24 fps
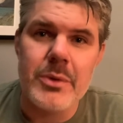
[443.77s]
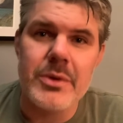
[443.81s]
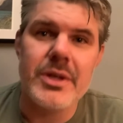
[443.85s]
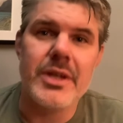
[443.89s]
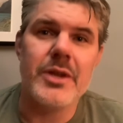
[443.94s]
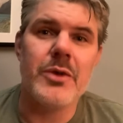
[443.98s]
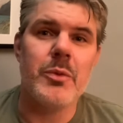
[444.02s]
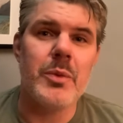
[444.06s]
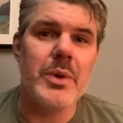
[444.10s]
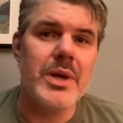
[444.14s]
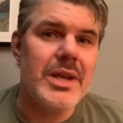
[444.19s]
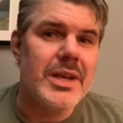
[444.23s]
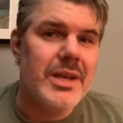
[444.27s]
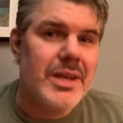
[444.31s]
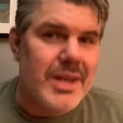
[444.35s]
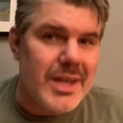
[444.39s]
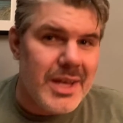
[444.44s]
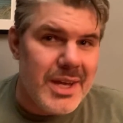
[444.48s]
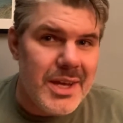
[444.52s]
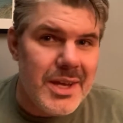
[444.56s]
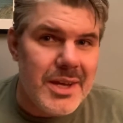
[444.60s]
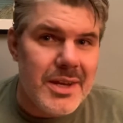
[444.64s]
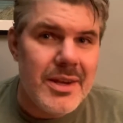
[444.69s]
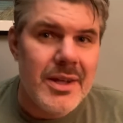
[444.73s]
And we
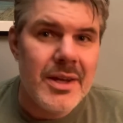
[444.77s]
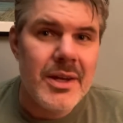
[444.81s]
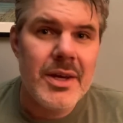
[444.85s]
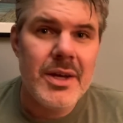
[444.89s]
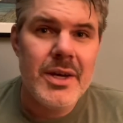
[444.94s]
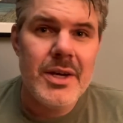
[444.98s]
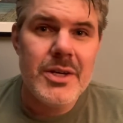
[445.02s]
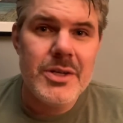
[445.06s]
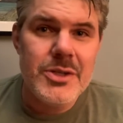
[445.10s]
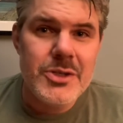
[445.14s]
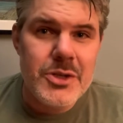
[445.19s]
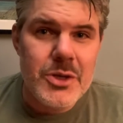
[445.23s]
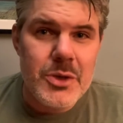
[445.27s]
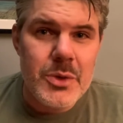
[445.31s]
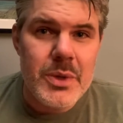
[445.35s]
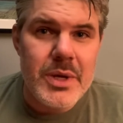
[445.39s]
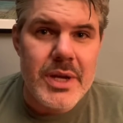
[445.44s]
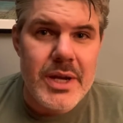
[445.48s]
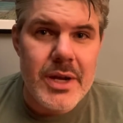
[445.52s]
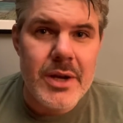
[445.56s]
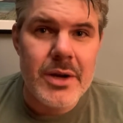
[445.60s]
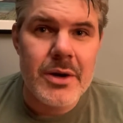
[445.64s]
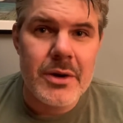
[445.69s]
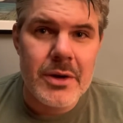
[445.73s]
need to
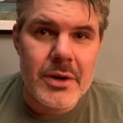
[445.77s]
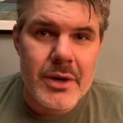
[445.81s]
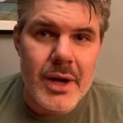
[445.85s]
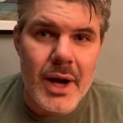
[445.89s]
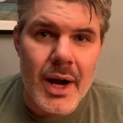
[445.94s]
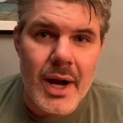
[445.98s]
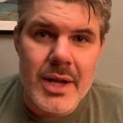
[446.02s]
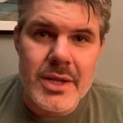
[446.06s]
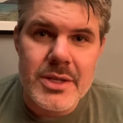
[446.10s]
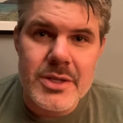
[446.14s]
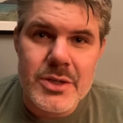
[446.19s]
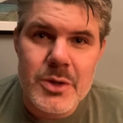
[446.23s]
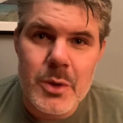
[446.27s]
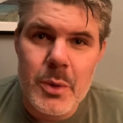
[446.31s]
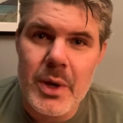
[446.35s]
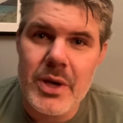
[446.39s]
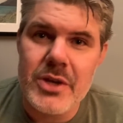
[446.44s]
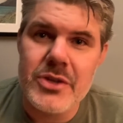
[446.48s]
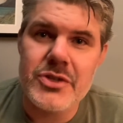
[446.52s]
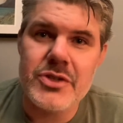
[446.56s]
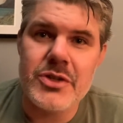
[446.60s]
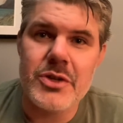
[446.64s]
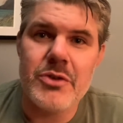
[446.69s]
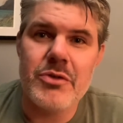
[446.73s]
hear God's
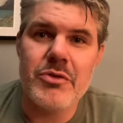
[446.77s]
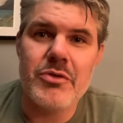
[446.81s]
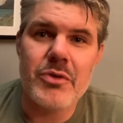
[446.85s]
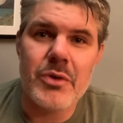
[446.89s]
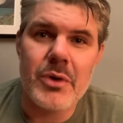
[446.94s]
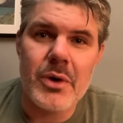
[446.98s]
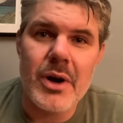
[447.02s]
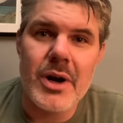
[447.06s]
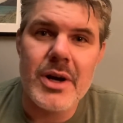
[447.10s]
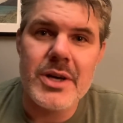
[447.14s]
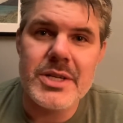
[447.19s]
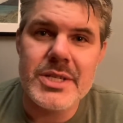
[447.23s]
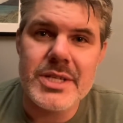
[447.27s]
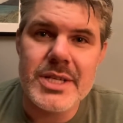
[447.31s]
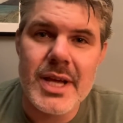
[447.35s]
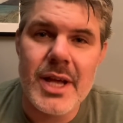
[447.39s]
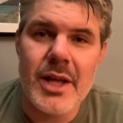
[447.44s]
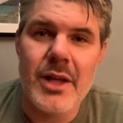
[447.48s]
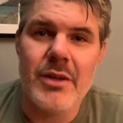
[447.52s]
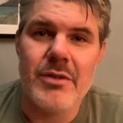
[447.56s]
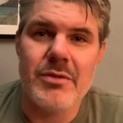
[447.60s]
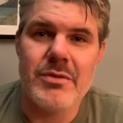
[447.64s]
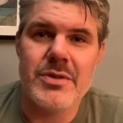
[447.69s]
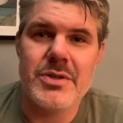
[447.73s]
question for
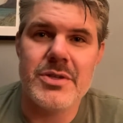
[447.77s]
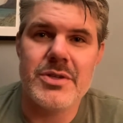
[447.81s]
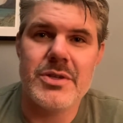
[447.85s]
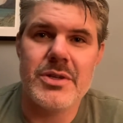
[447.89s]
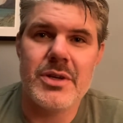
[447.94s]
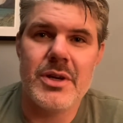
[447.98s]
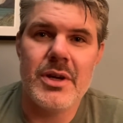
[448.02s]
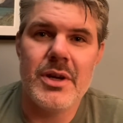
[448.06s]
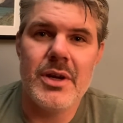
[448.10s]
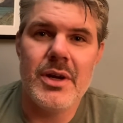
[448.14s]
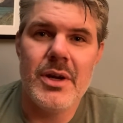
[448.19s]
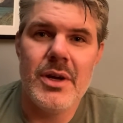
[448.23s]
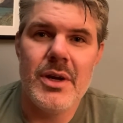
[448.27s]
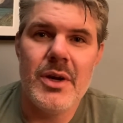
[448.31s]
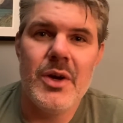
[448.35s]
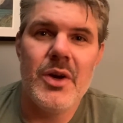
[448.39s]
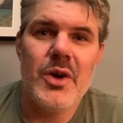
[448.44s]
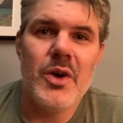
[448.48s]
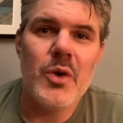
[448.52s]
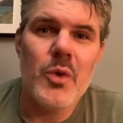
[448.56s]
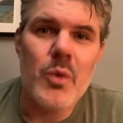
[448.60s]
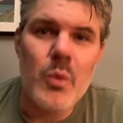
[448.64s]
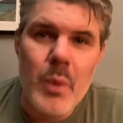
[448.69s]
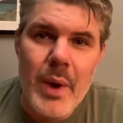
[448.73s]
ourselves.
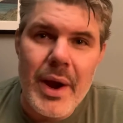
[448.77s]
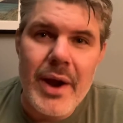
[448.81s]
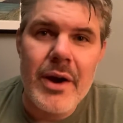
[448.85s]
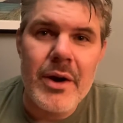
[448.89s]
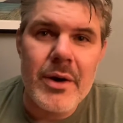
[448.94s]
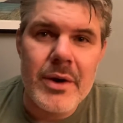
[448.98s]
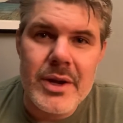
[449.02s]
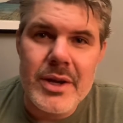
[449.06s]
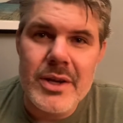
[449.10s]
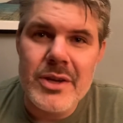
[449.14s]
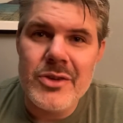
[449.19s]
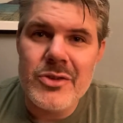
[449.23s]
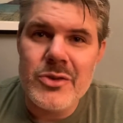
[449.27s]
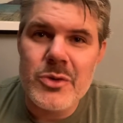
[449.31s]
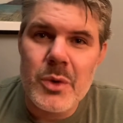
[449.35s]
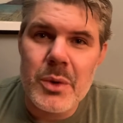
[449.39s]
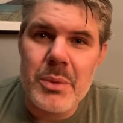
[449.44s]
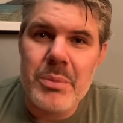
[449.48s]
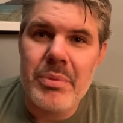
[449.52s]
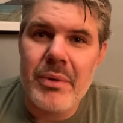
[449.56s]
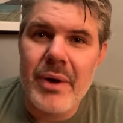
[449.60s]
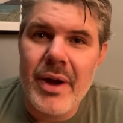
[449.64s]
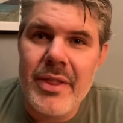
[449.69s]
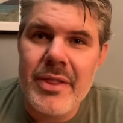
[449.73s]
Where is your
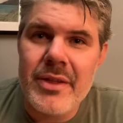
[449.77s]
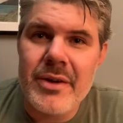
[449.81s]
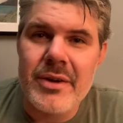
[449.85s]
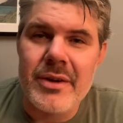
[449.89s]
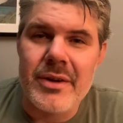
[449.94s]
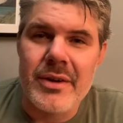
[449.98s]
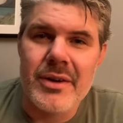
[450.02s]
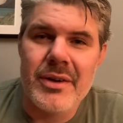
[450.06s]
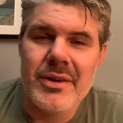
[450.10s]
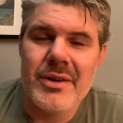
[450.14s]
brother?